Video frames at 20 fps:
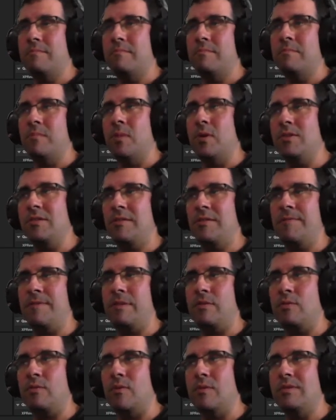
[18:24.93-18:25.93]
most of the
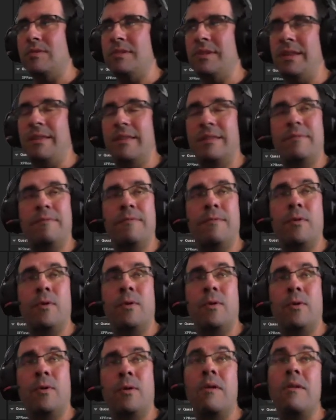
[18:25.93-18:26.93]
tools needed
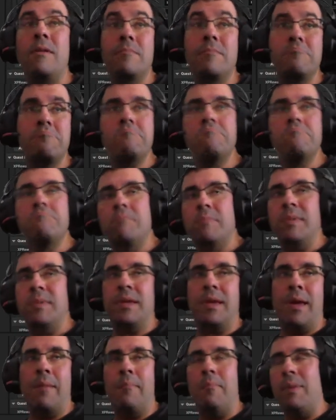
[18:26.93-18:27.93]
for
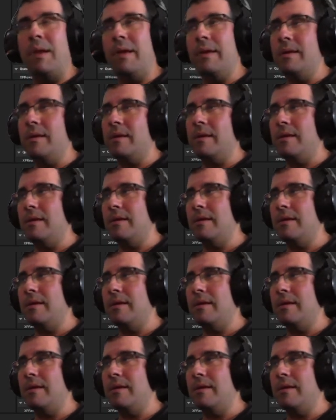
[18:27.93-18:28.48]
gameplay,